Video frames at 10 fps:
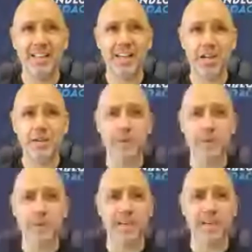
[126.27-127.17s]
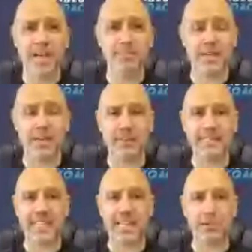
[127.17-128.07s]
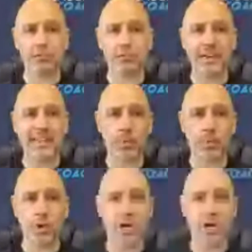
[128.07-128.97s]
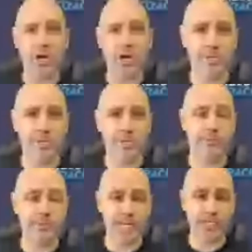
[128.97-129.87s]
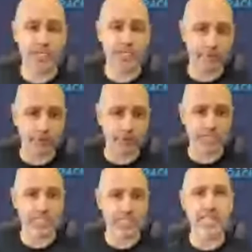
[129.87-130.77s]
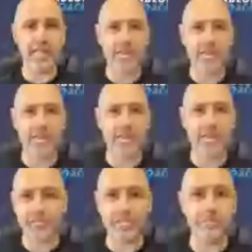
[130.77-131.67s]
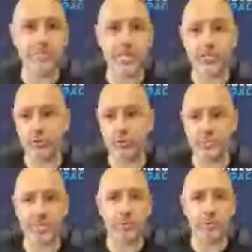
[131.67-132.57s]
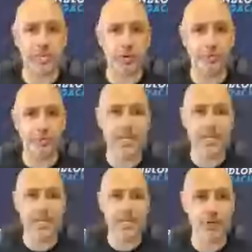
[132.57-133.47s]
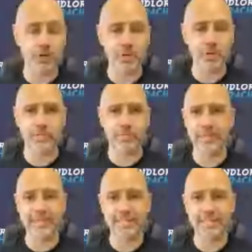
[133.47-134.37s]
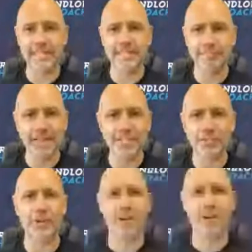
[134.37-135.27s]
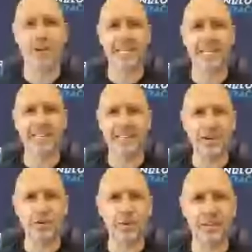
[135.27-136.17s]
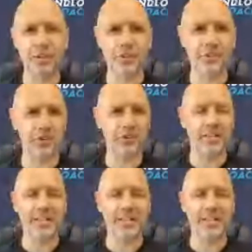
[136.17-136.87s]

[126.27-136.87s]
I'm going to tell you right now, one is too many. Chances are, if you see mice, or you see what they call mice dirt, which it's mice crap. Like, I don't know why they call it dirt.